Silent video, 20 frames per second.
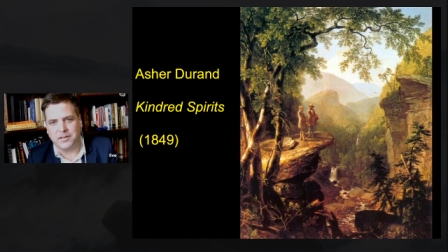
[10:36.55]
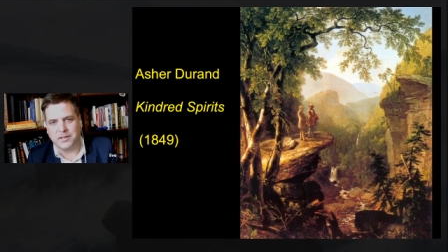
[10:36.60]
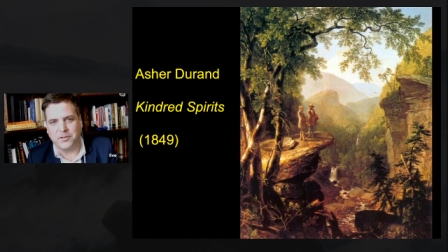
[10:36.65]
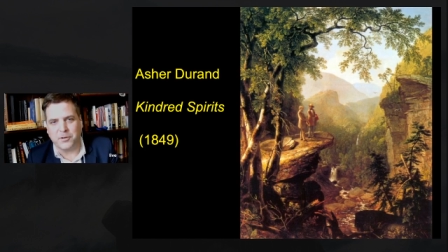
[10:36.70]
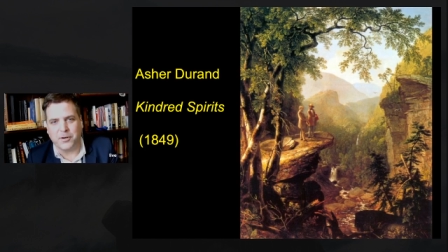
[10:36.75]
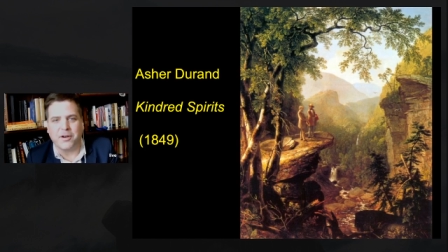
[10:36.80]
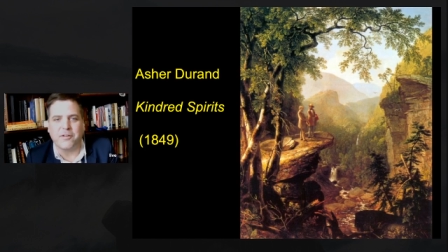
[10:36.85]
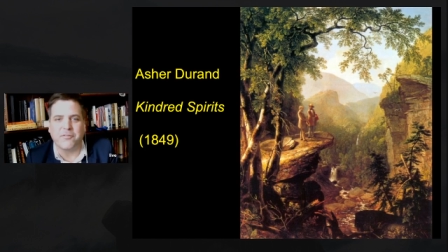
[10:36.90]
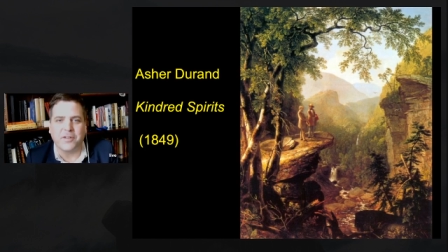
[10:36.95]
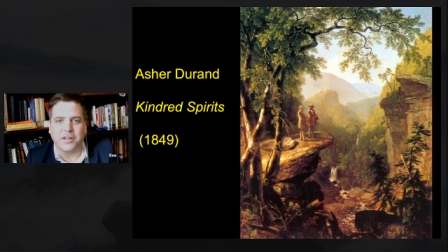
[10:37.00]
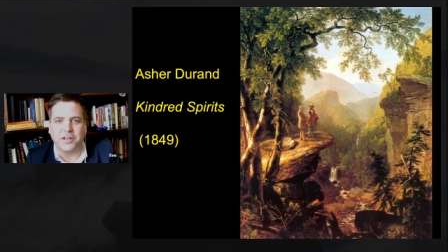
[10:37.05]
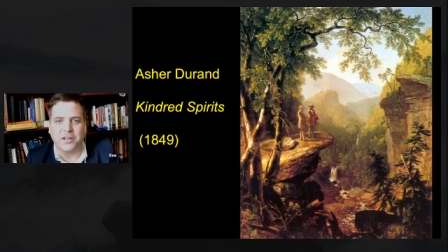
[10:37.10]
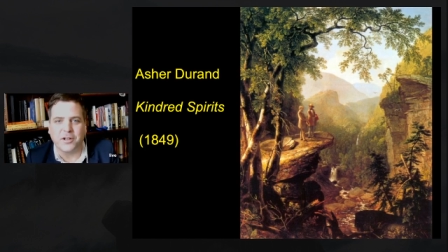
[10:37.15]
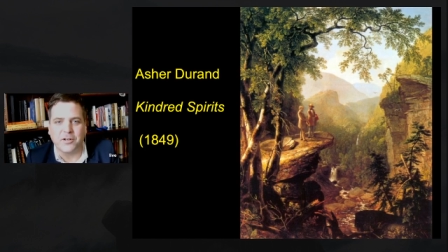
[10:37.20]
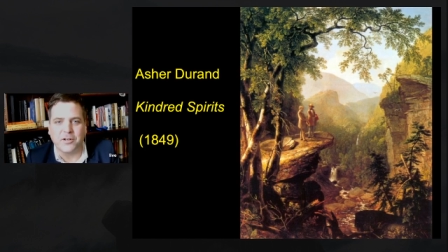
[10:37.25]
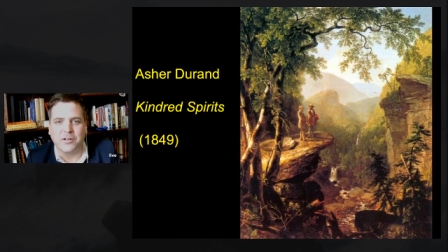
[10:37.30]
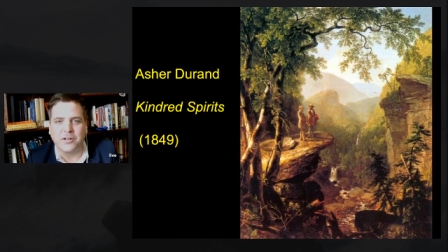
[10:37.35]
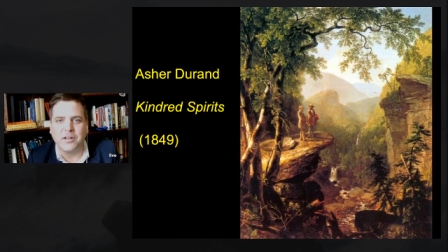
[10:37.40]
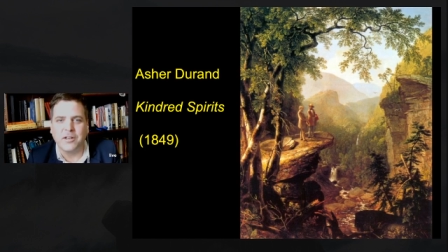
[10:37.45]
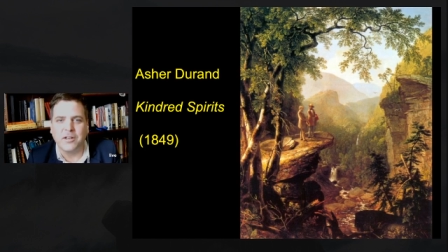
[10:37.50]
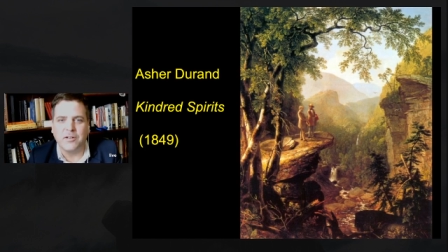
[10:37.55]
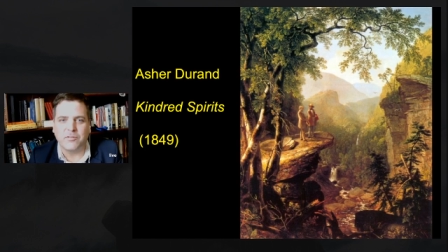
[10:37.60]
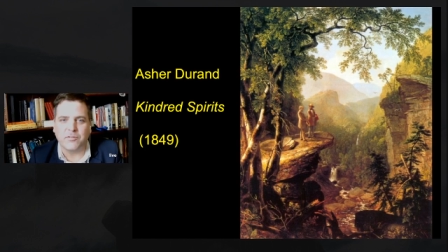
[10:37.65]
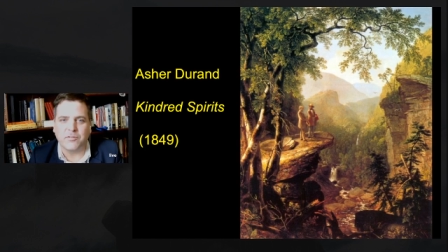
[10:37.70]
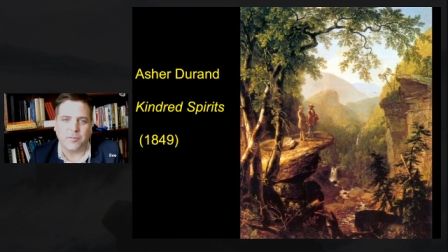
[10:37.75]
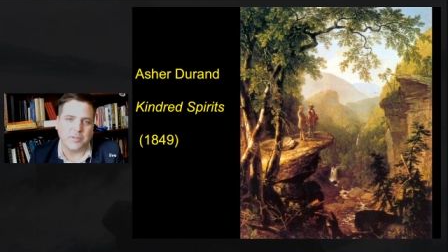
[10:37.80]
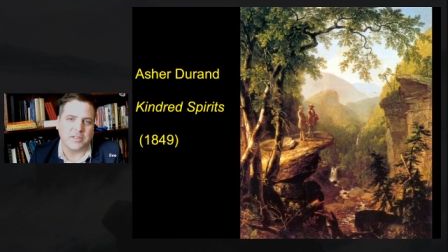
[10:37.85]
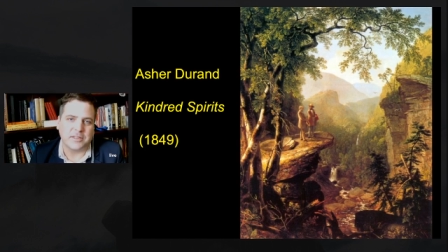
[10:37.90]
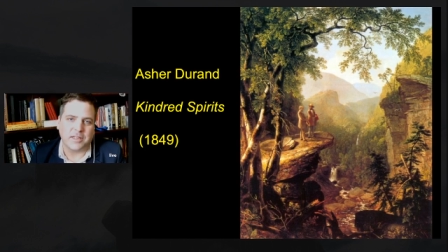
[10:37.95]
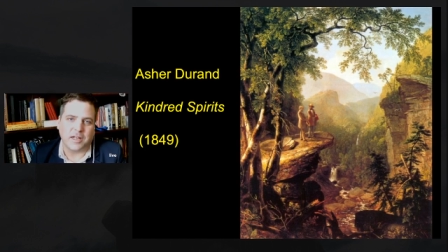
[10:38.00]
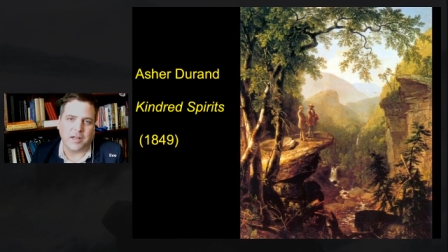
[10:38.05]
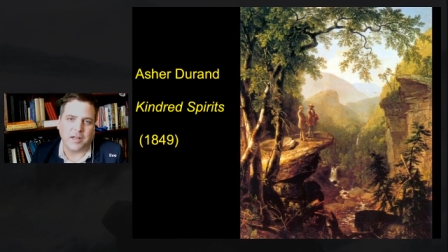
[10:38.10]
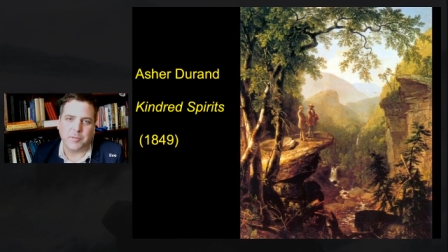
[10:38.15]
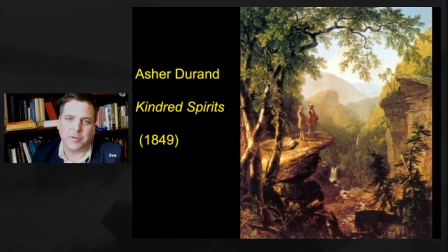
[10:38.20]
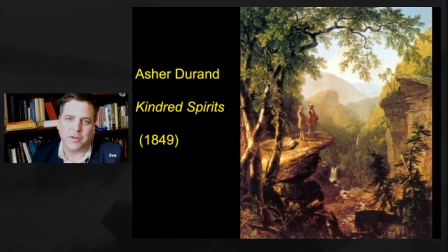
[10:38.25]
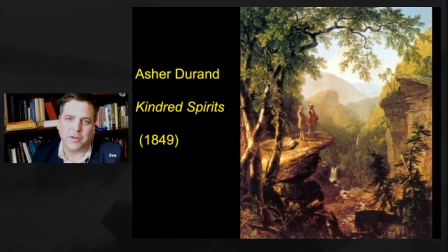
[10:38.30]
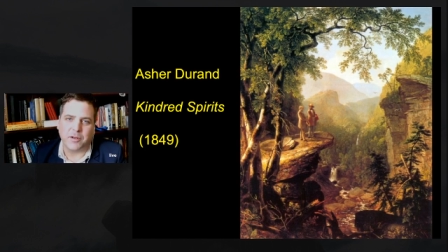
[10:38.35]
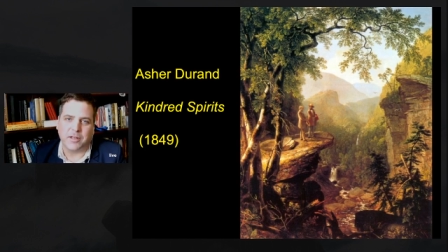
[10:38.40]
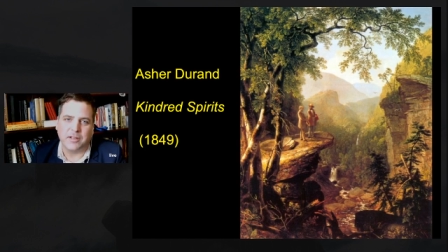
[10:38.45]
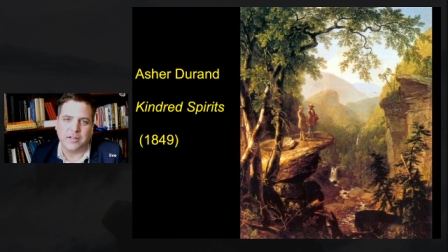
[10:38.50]
literary figure from this time
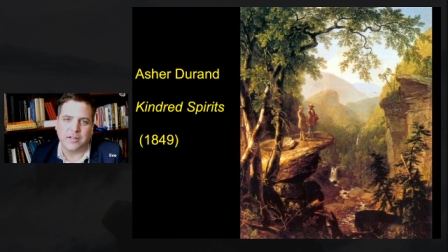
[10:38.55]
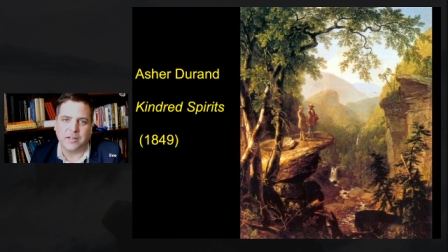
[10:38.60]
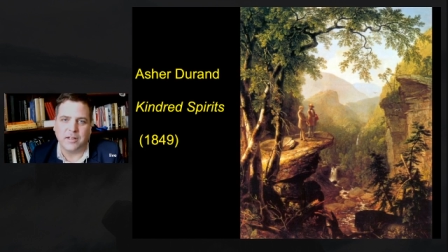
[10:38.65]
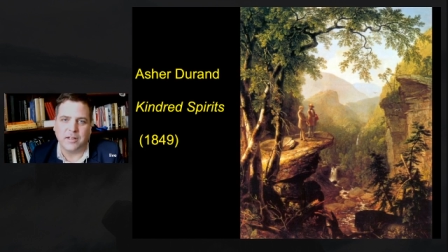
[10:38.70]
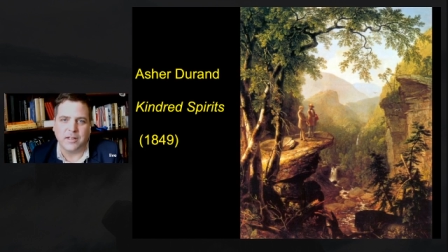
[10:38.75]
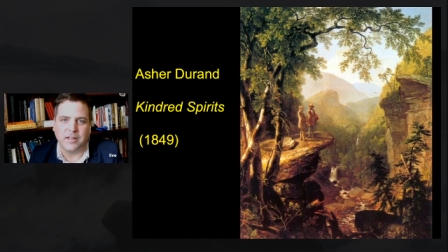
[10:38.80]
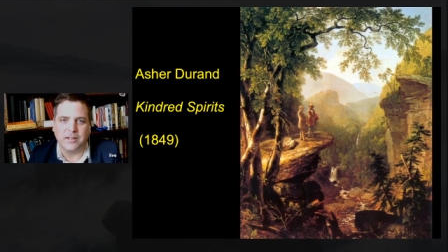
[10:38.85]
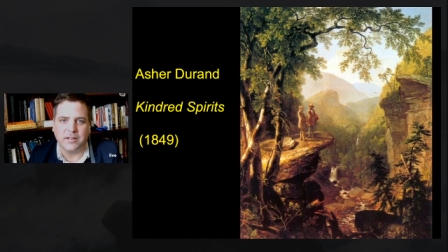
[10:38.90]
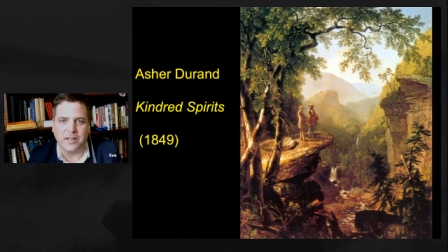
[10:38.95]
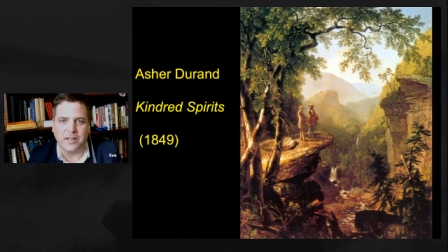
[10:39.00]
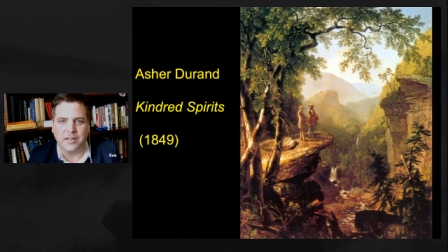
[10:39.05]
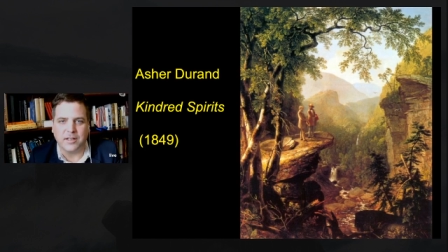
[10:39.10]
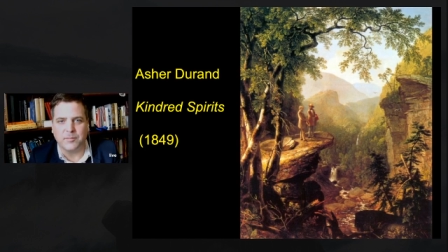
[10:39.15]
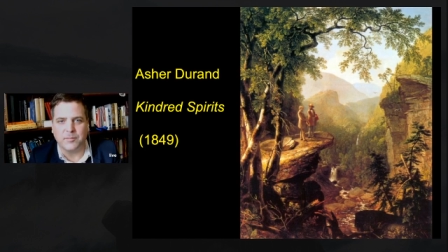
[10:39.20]
period and